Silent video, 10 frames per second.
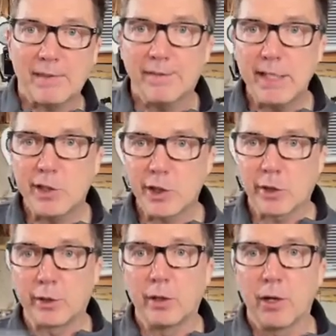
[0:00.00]
by
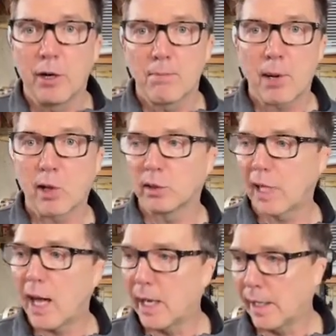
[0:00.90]
feature per
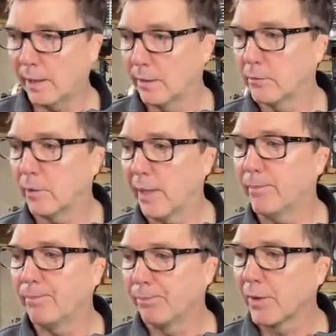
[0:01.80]
line,
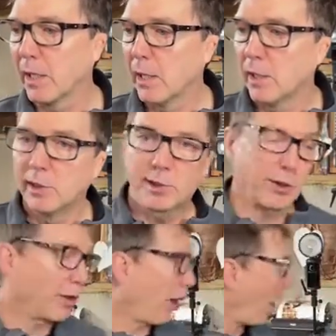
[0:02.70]
right? So